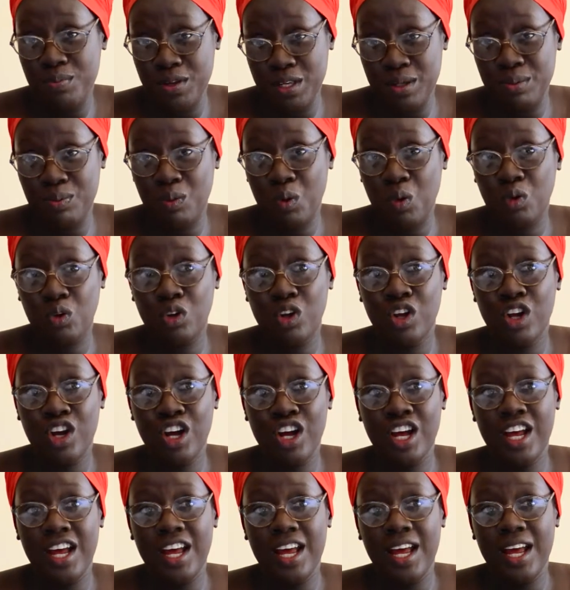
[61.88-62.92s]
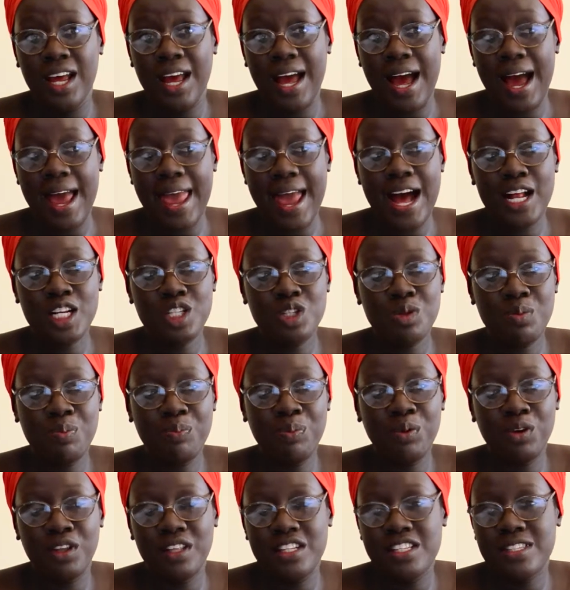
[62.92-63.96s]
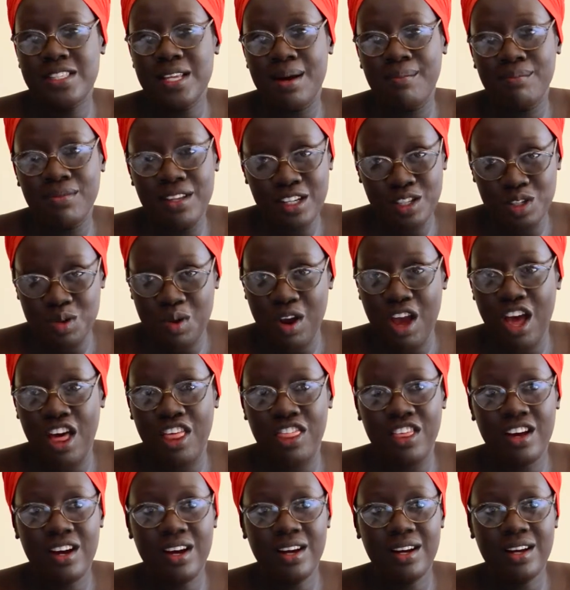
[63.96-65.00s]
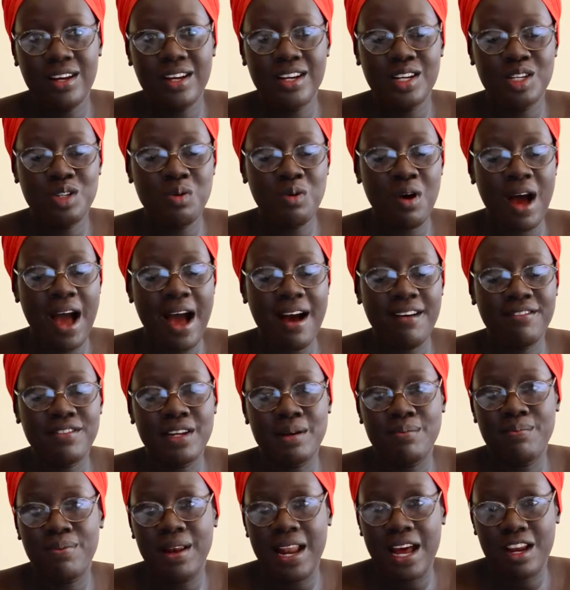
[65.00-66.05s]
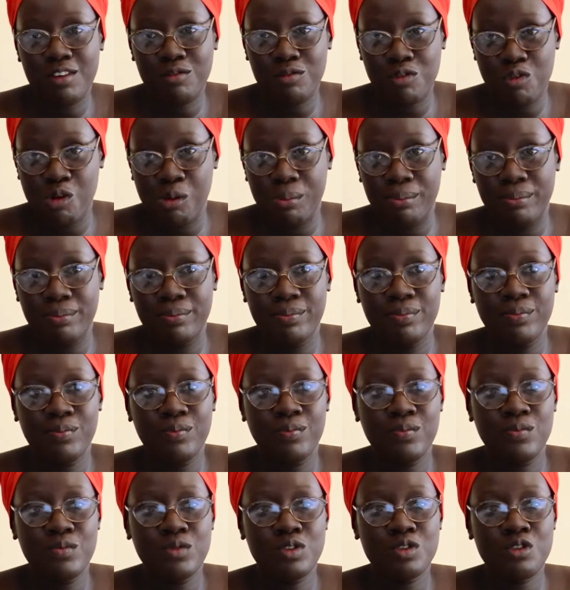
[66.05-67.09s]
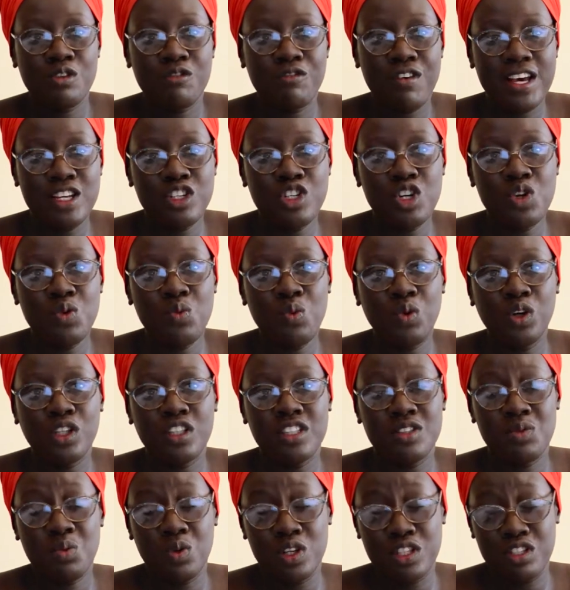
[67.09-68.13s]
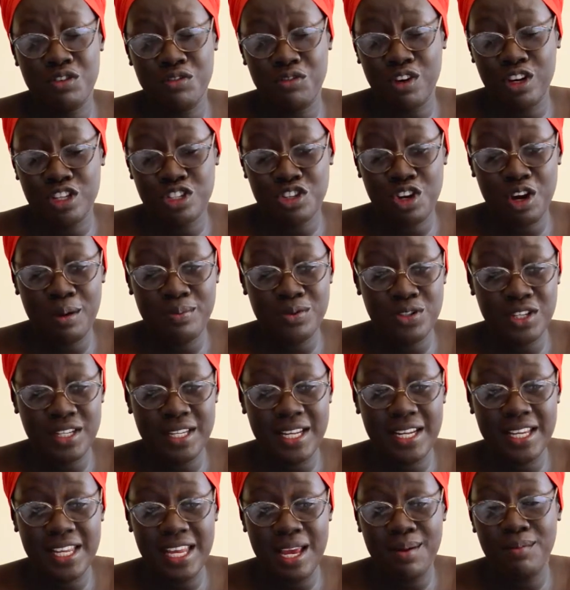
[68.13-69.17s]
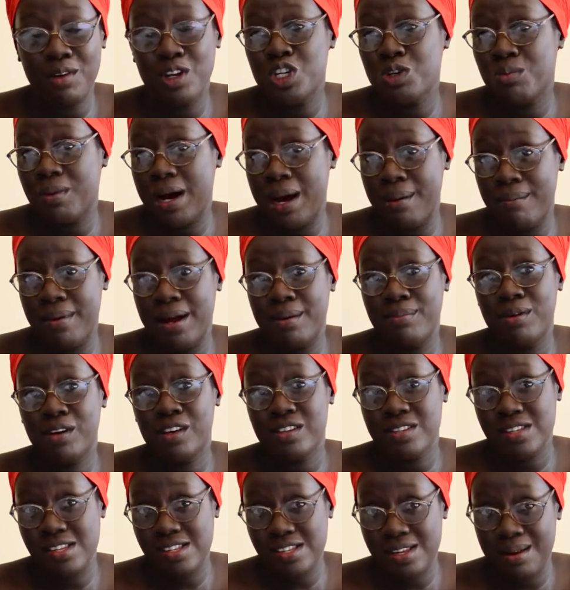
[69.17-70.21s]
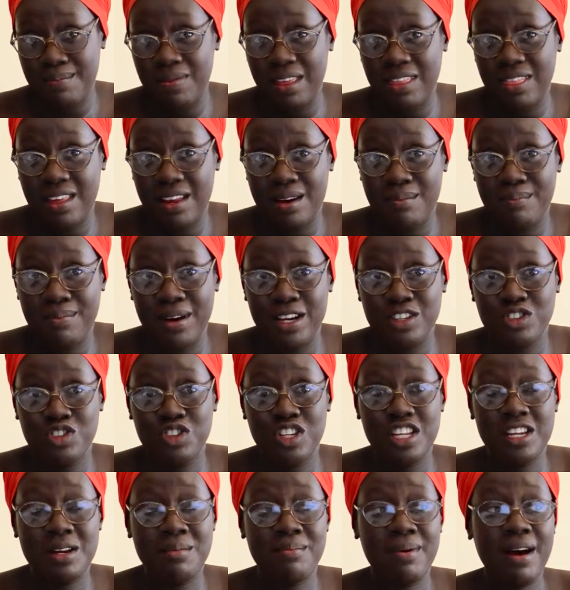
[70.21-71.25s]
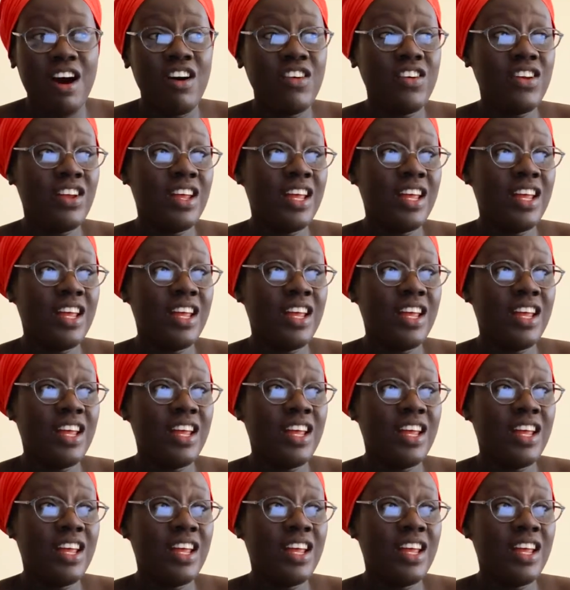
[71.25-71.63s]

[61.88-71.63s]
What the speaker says: people, I had to put something together to have that platform. So fashion was the first option that came into my mind because it's something that I'm passionate about.